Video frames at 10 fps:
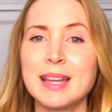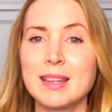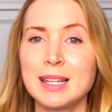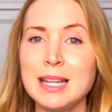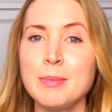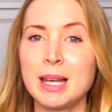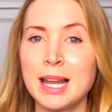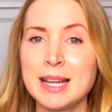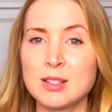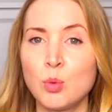in the LYMA
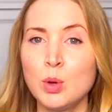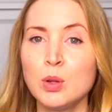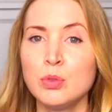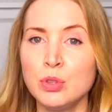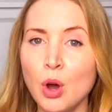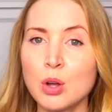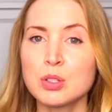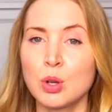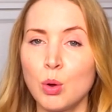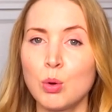laser will not
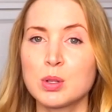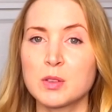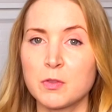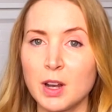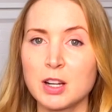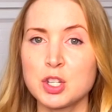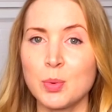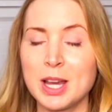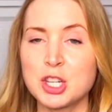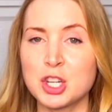cause
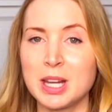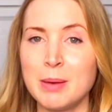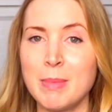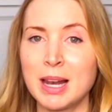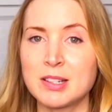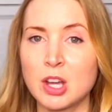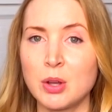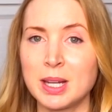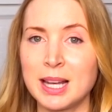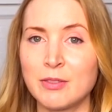fluctuation in
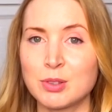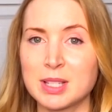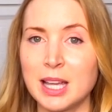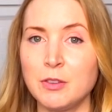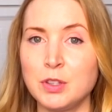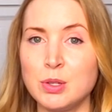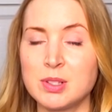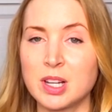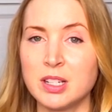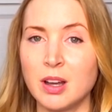melatonin levels if
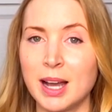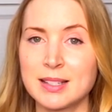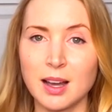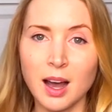used at night,